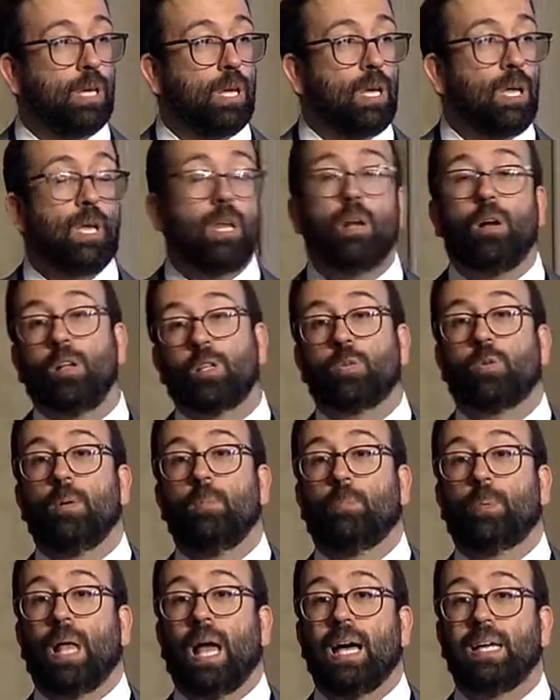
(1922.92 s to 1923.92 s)
it also
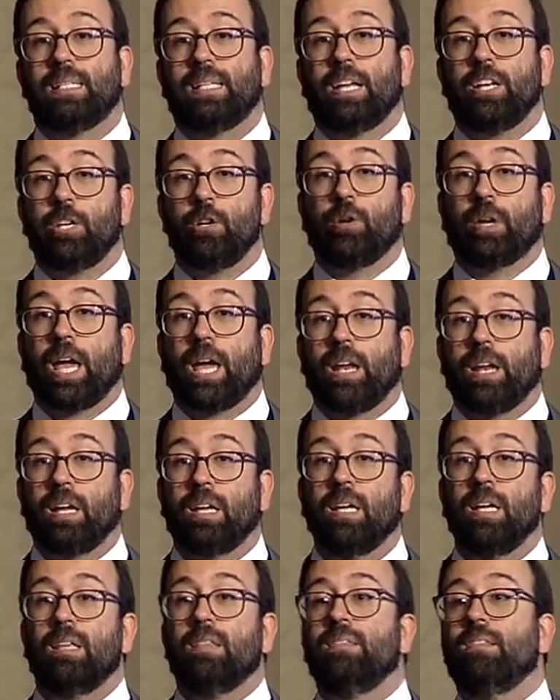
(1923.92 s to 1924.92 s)
implies that you're getting
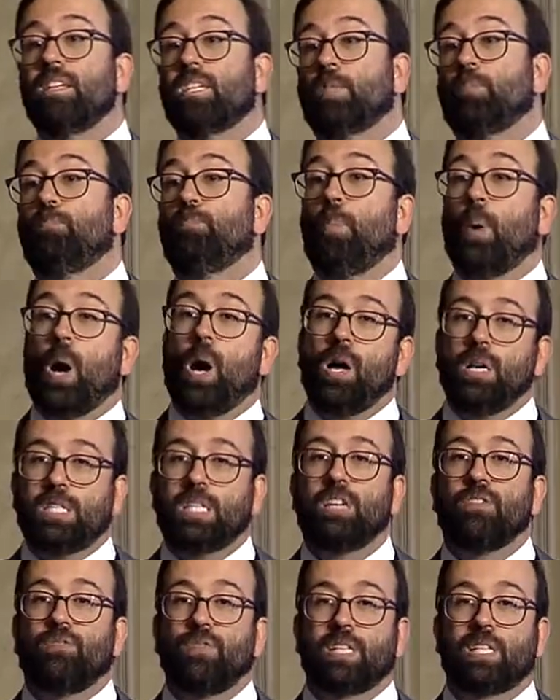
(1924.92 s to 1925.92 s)
this
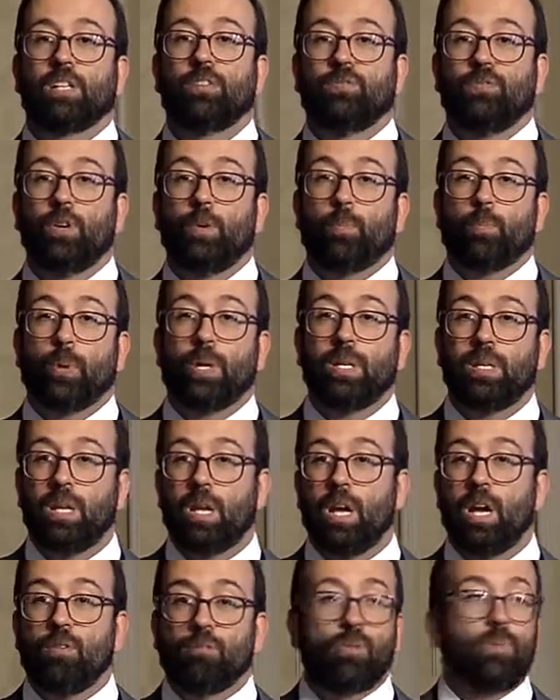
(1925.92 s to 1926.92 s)
positive fiscal footprint
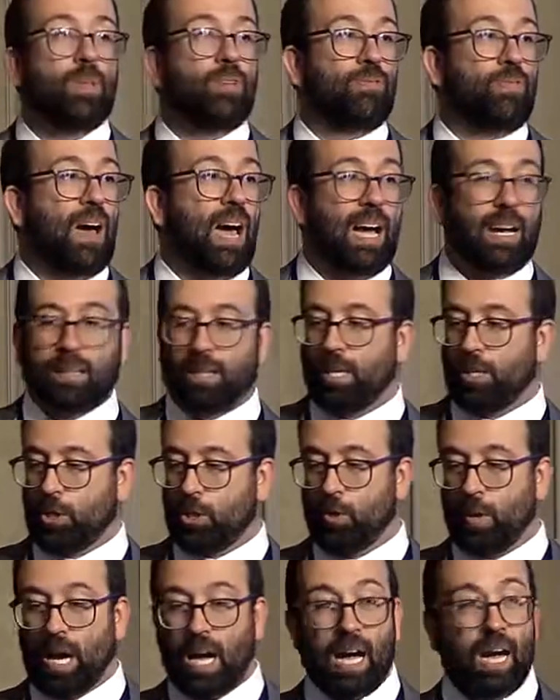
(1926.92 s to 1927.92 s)
from the fact that
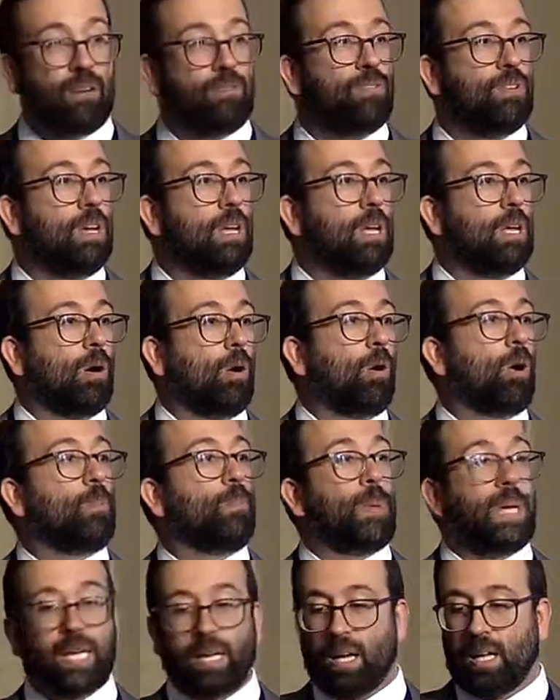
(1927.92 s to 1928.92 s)
you have, or
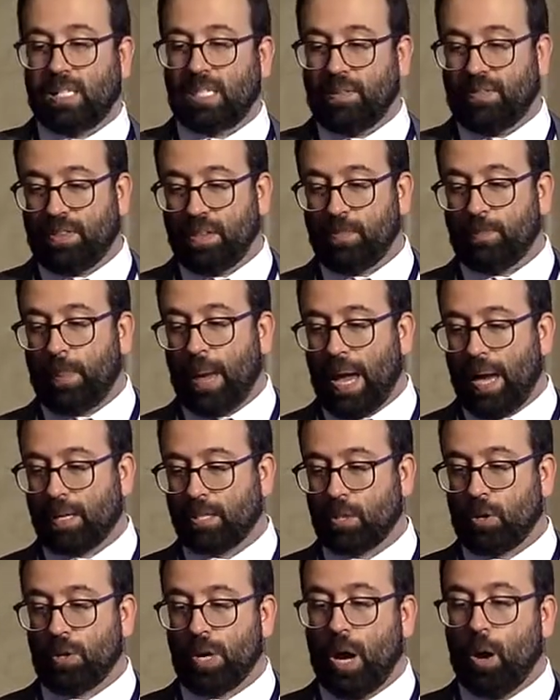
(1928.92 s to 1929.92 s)
because of the
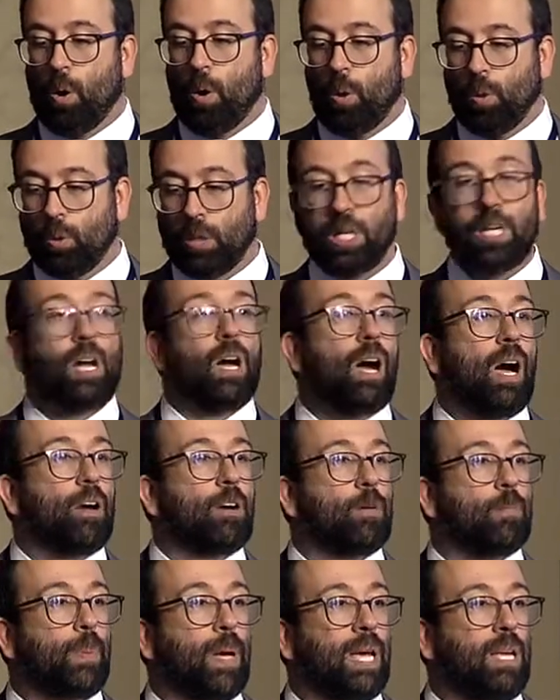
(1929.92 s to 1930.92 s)
banks are now holding a
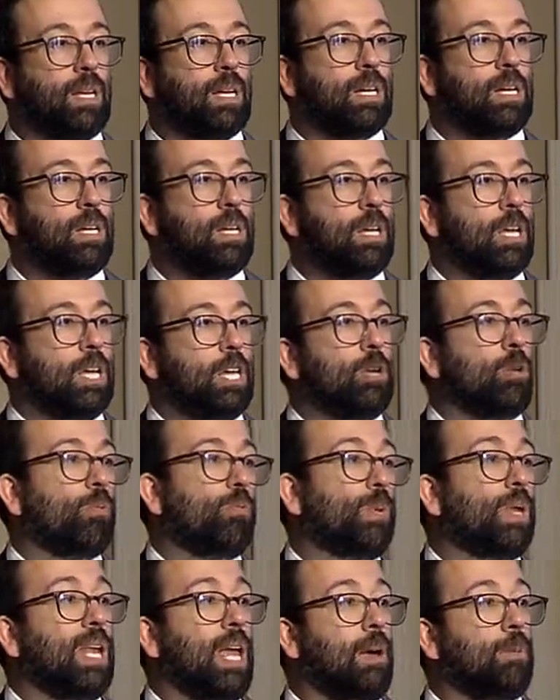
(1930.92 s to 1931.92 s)
higher beta, you've
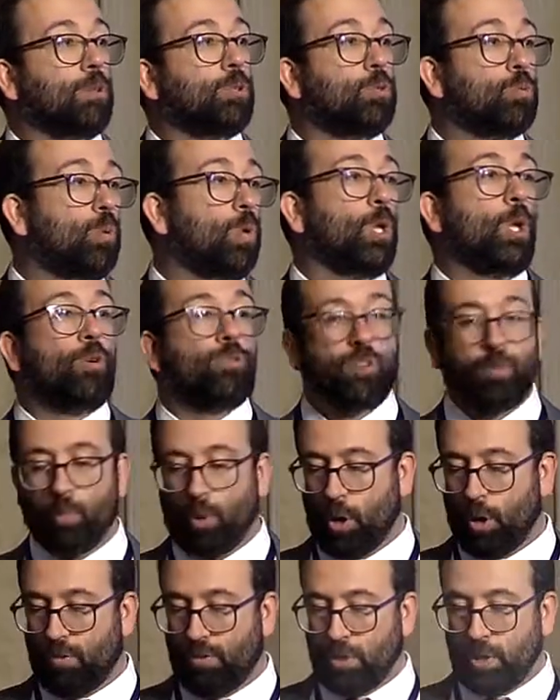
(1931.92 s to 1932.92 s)
been able to roll over
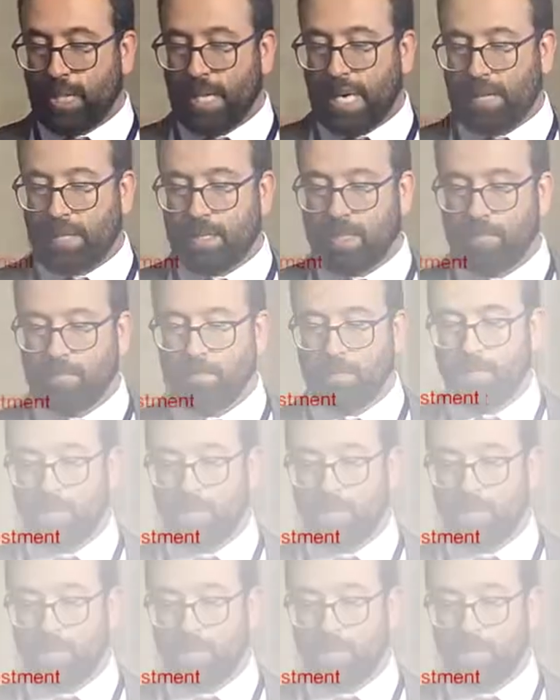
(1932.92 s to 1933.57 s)
more of your debt.